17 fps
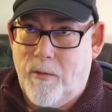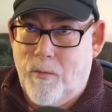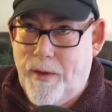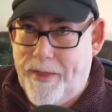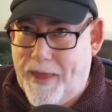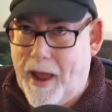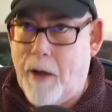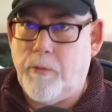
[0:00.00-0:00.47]

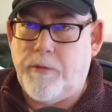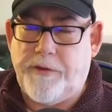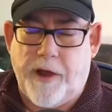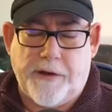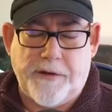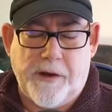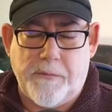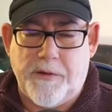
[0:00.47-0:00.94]
without
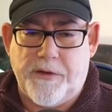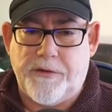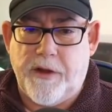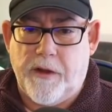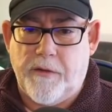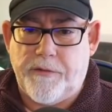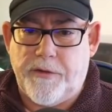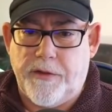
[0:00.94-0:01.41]
adding
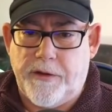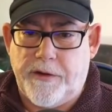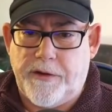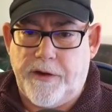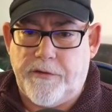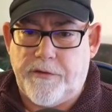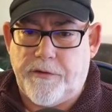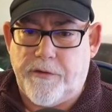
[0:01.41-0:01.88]
myself to the
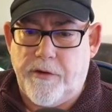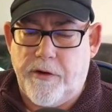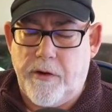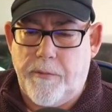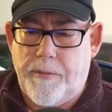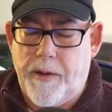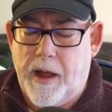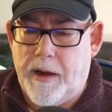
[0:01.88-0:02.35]
disc
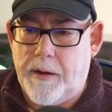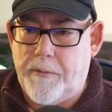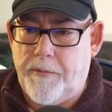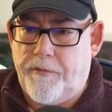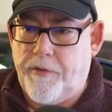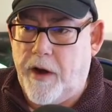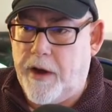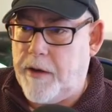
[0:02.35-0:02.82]
group, and I'm
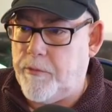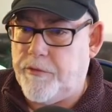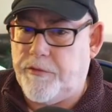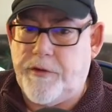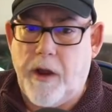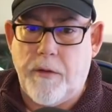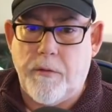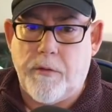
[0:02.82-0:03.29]
afraid it
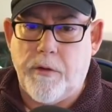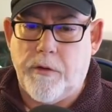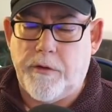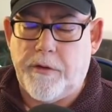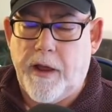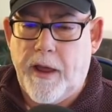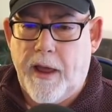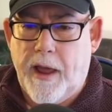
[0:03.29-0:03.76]
was no
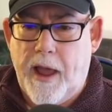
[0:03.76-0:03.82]
good.